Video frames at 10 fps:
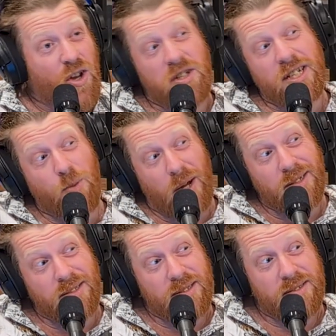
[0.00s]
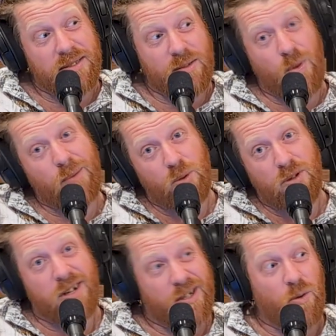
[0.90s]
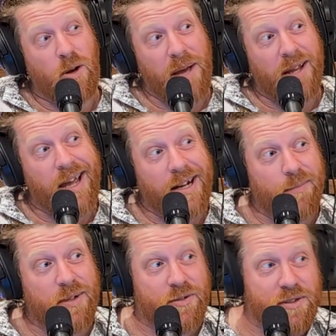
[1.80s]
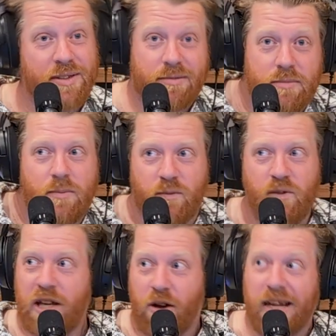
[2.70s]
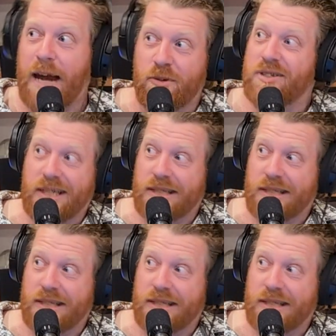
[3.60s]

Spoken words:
searching one, the one we're going to talk about later, because video cameras